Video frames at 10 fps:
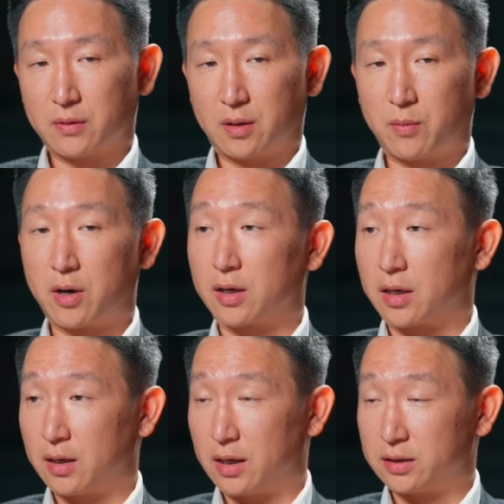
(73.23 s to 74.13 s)

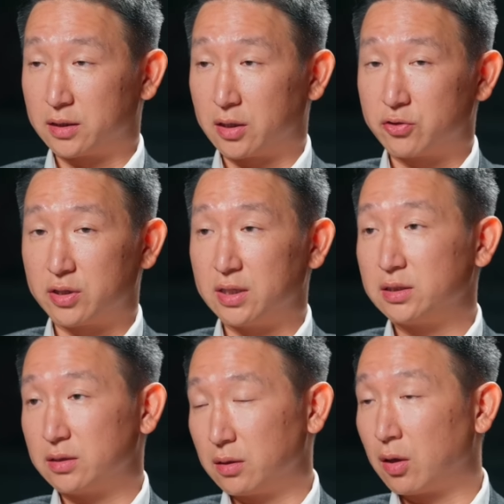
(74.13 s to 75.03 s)
America as a country
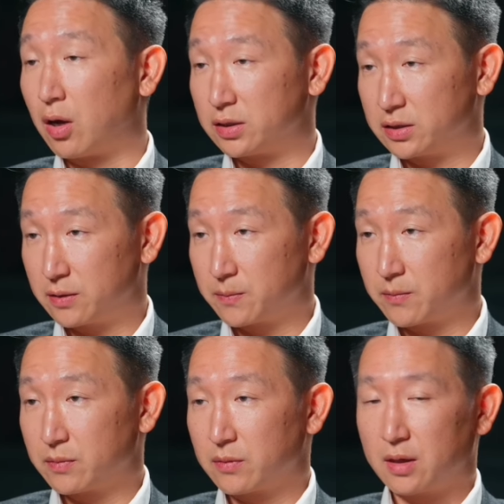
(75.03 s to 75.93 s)
is lost,
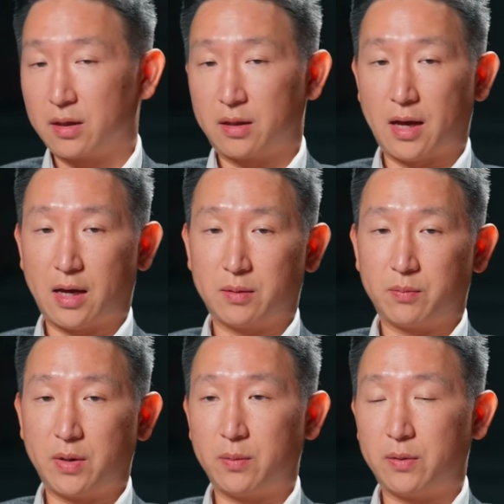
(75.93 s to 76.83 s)
mm-hmm.
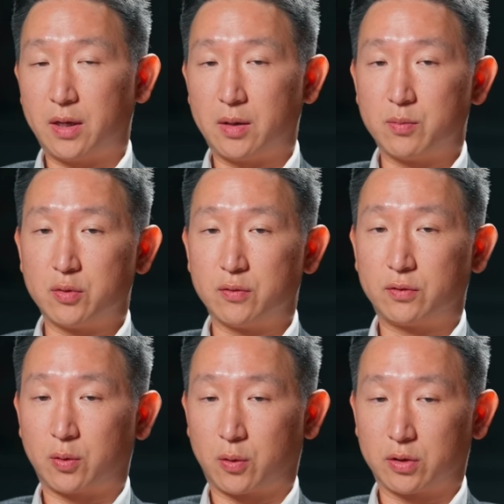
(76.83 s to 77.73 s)
that maybe a move
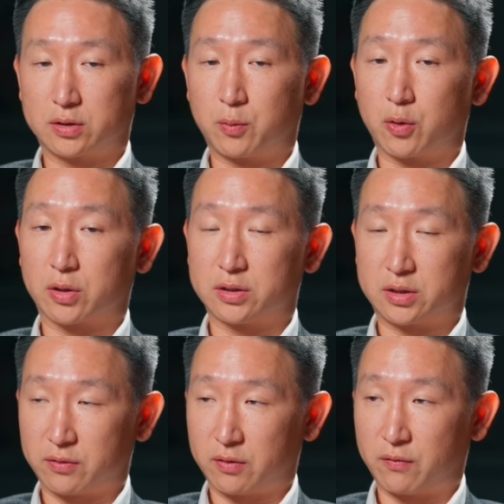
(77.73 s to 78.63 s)
towards more
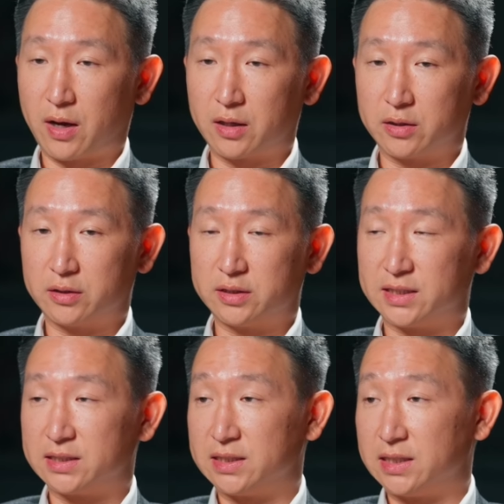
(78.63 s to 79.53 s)
conservative values
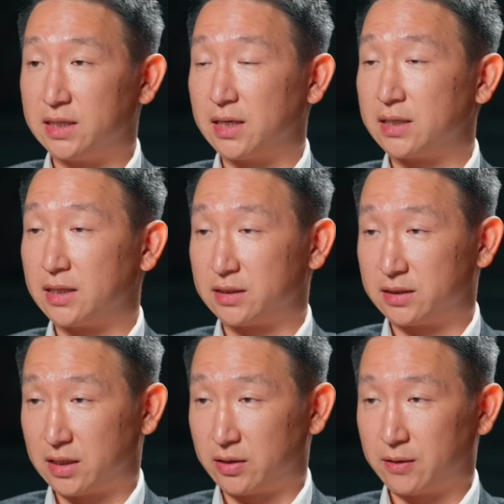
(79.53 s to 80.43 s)
is needed and
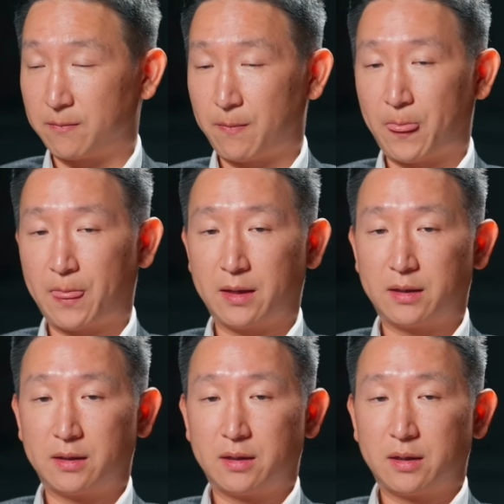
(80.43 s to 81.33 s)
necessary.
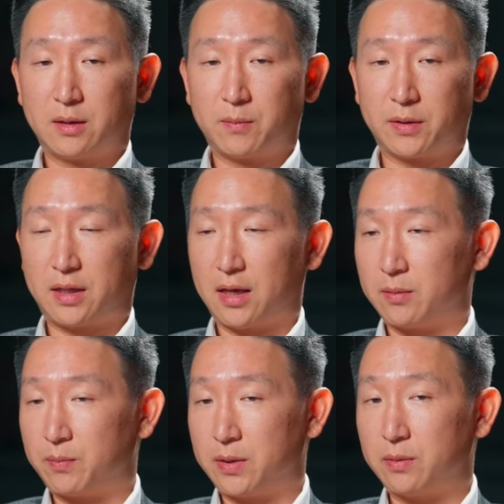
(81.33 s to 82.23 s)
But
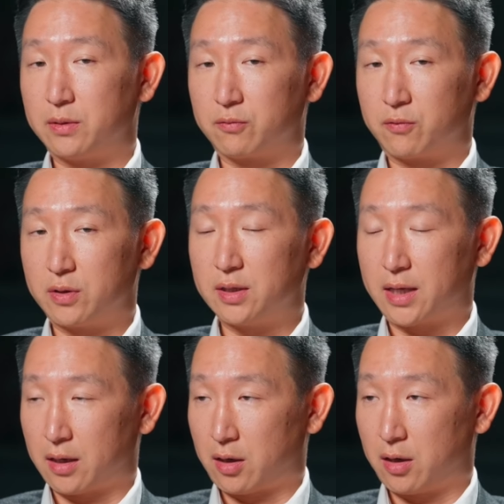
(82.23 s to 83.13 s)
then people really
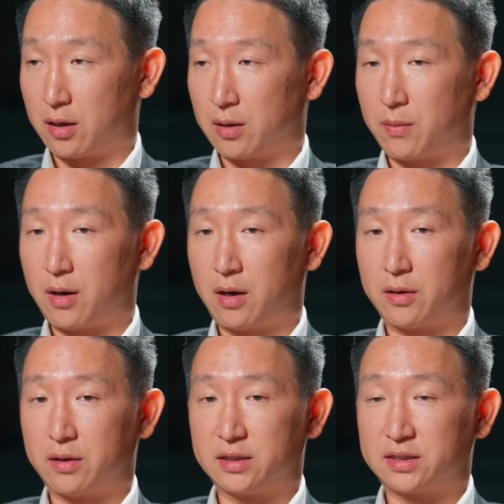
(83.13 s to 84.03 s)
get caught up
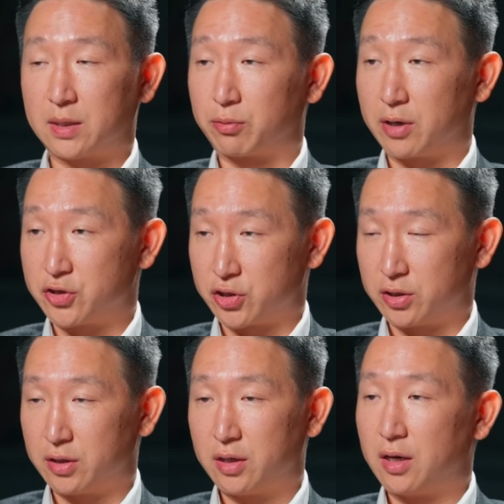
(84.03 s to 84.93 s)
on the
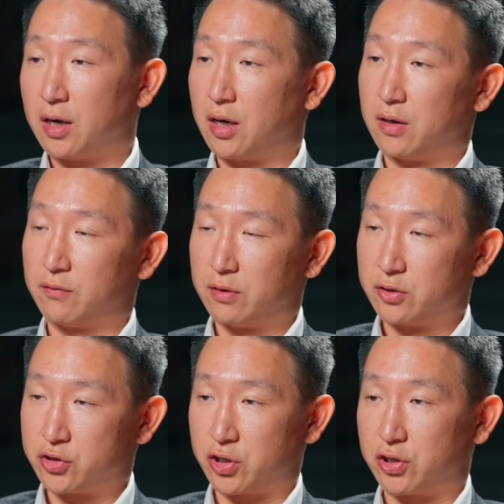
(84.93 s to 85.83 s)
separation of
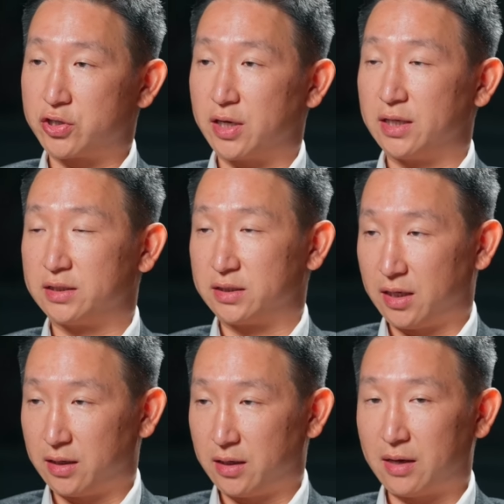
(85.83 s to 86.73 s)
church and
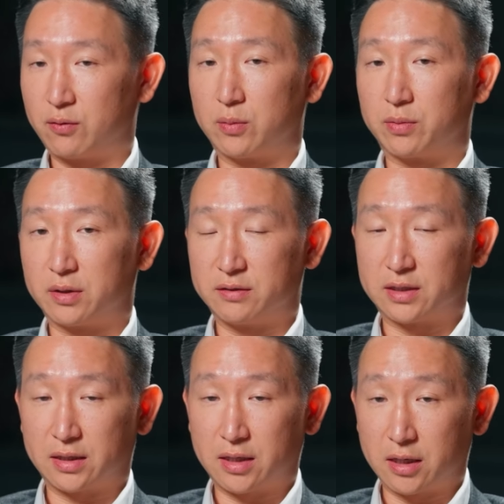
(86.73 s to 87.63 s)
state. Everyone believes
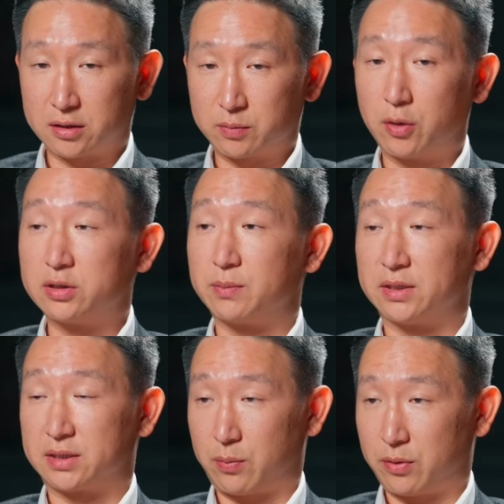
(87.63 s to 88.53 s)
that they are supposed to be
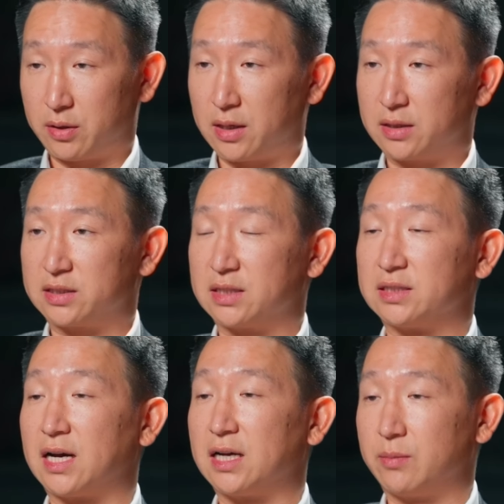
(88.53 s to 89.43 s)
separate, that's
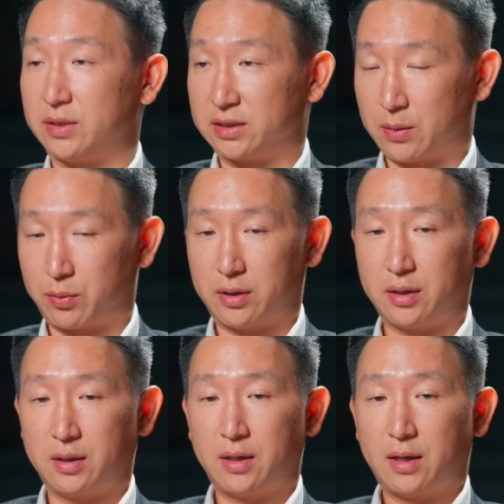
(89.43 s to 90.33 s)
designed to be separate.
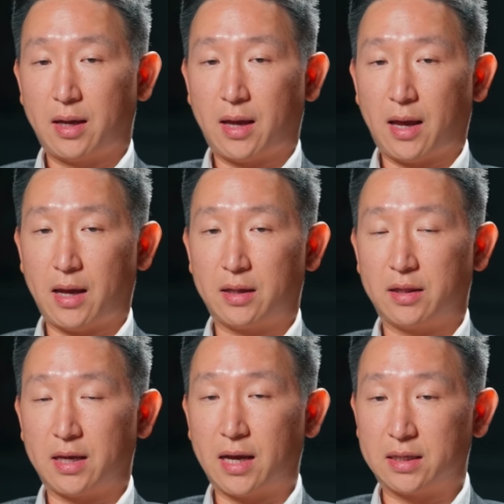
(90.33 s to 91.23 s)
And
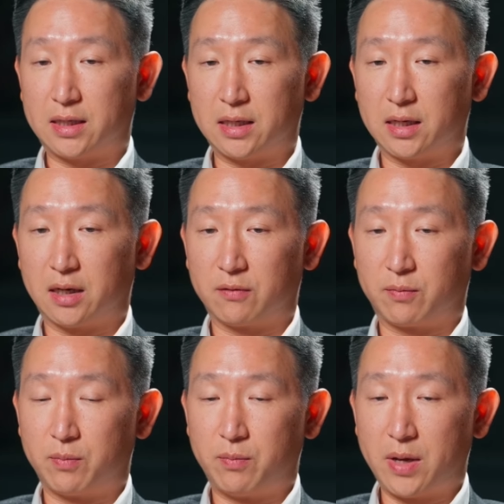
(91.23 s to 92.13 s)
the idea of
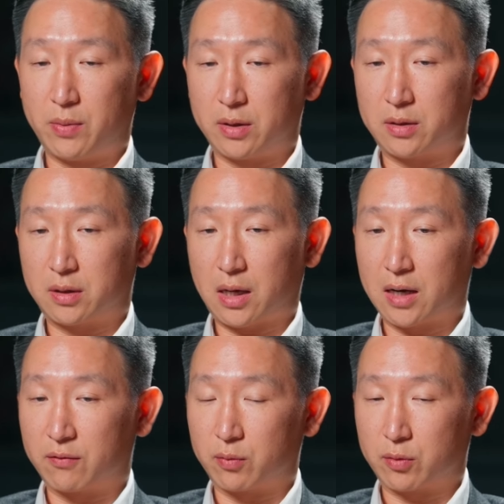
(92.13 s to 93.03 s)
maybe
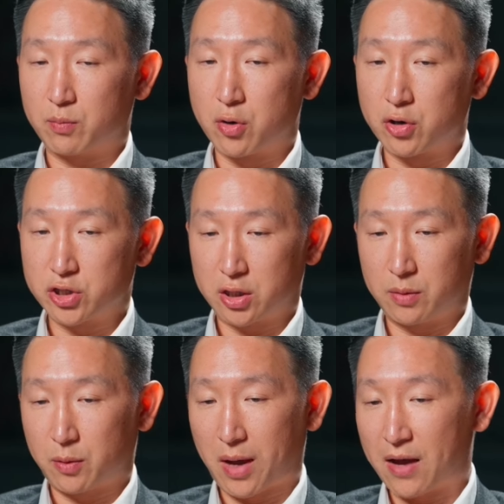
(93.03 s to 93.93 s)
kind of merging
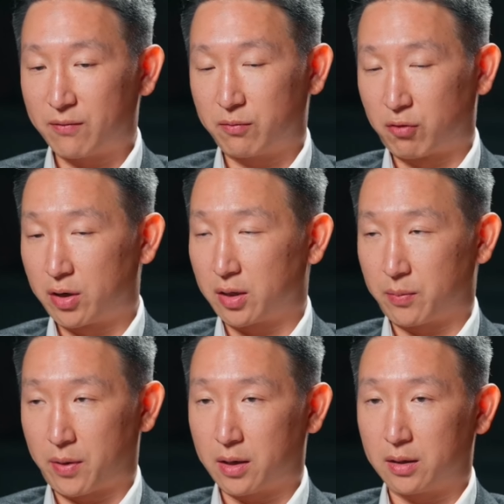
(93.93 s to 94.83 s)
them or having them running in
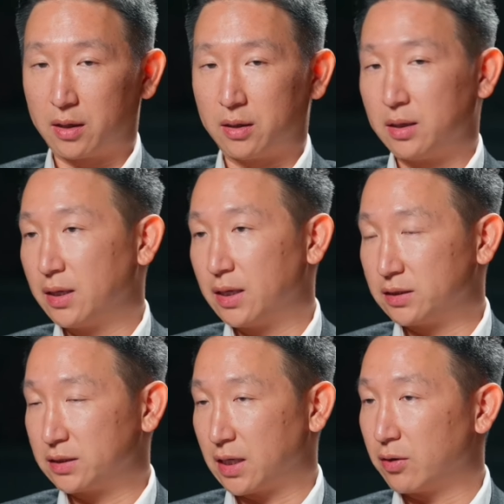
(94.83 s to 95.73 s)
parallel is
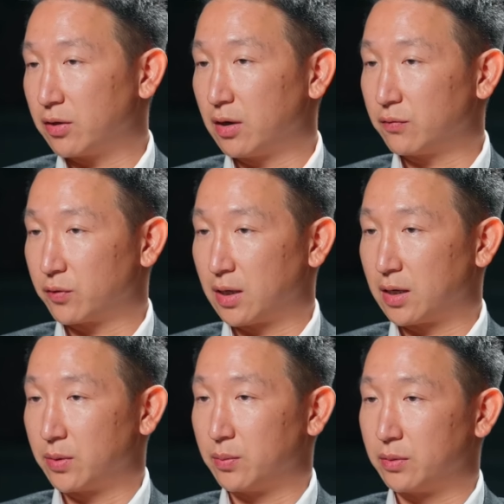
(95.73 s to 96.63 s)
a scary thought for a lot
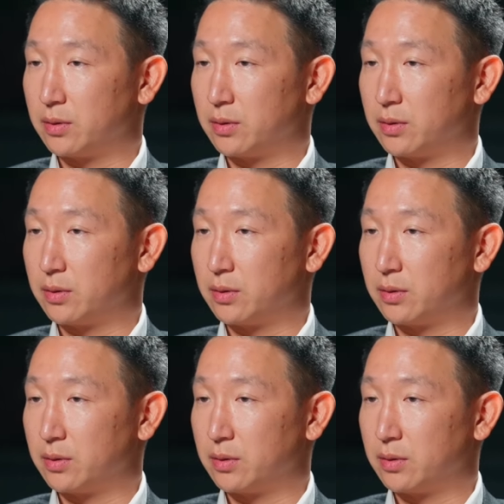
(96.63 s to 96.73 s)
of people.